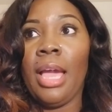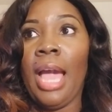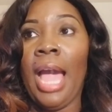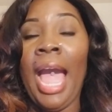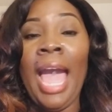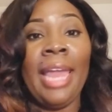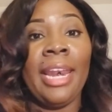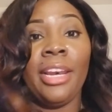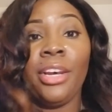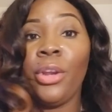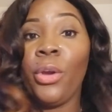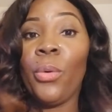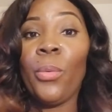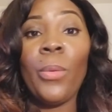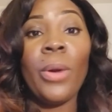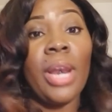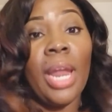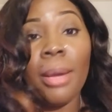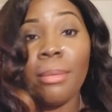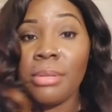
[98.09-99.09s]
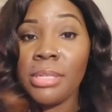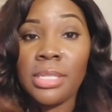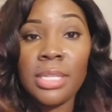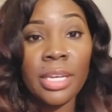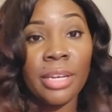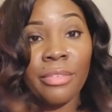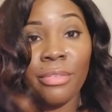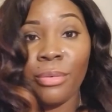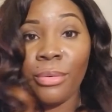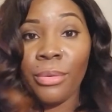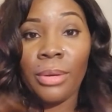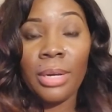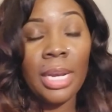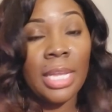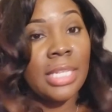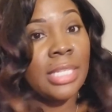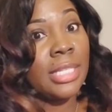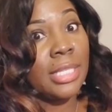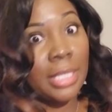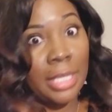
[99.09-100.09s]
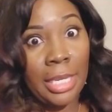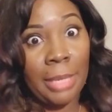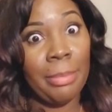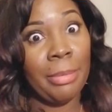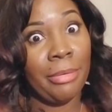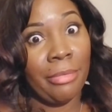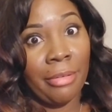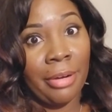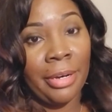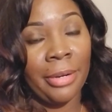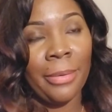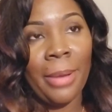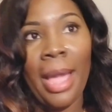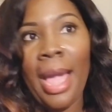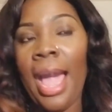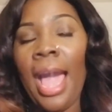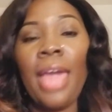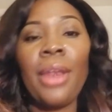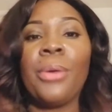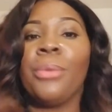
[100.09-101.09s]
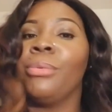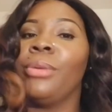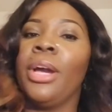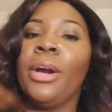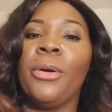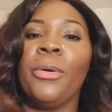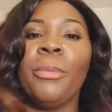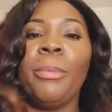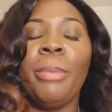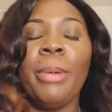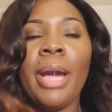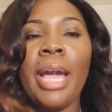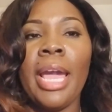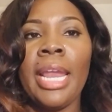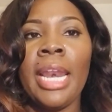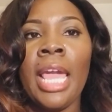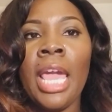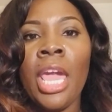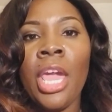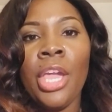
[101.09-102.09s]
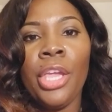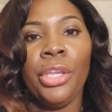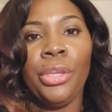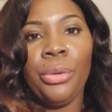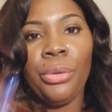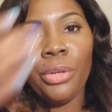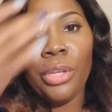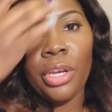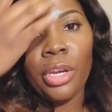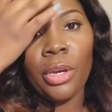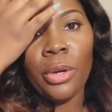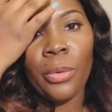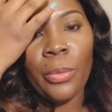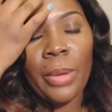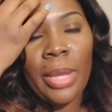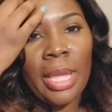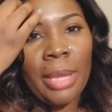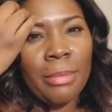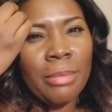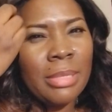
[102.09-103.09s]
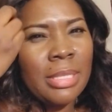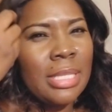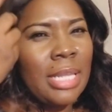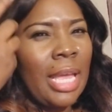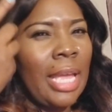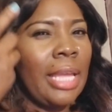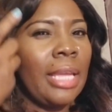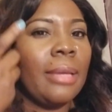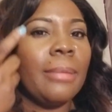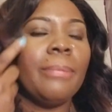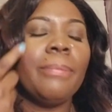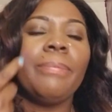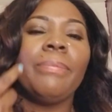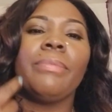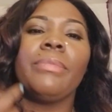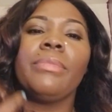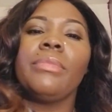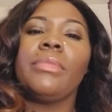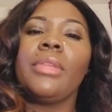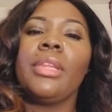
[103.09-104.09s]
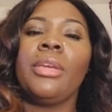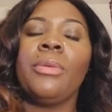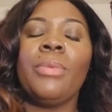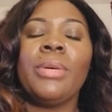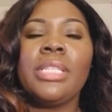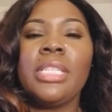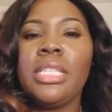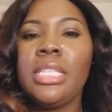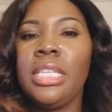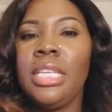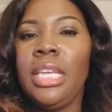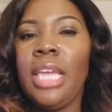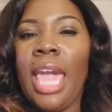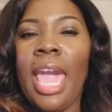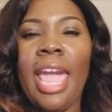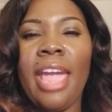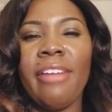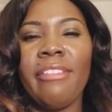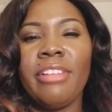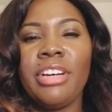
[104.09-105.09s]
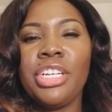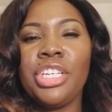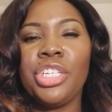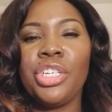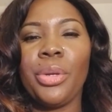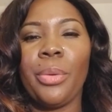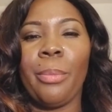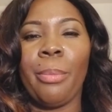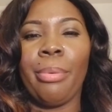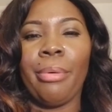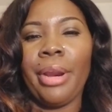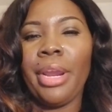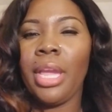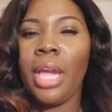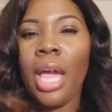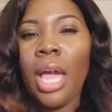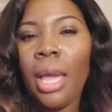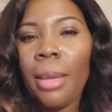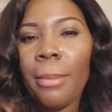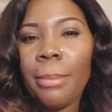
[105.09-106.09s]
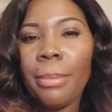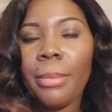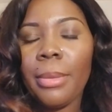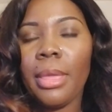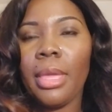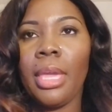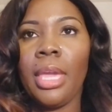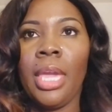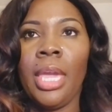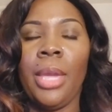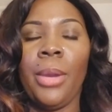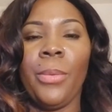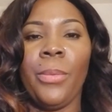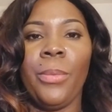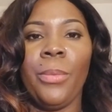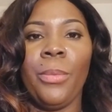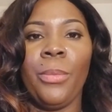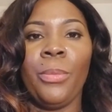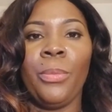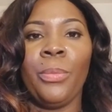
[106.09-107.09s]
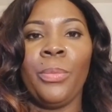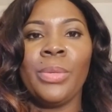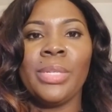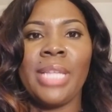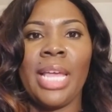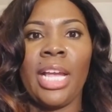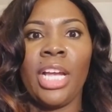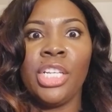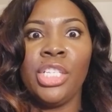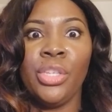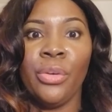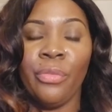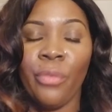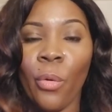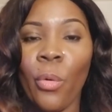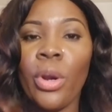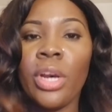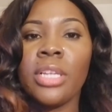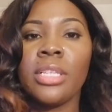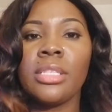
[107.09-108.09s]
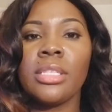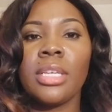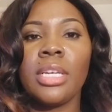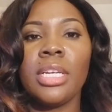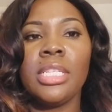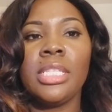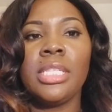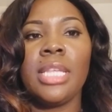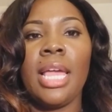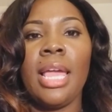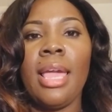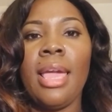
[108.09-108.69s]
I didn't know what I was looking for. Let's keep it real. I don't know. But, it was like, it wasn't the average breakup. It was like a divorce because